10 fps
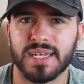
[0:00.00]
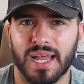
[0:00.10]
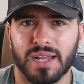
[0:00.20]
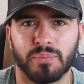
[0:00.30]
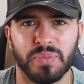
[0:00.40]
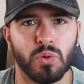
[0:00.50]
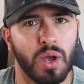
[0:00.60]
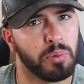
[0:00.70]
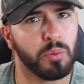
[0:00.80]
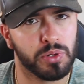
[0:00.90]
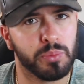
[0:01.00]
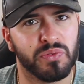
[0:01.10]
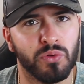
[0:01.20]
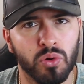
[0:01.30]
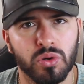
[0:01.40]
to like be quite popular
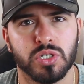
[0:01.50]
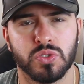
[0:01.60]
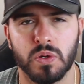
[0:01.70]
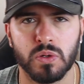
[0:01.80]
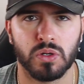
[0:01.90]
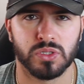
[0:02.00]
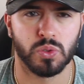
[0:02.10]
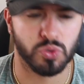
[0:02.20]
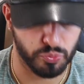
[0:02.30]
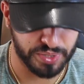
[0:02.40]
before as well on social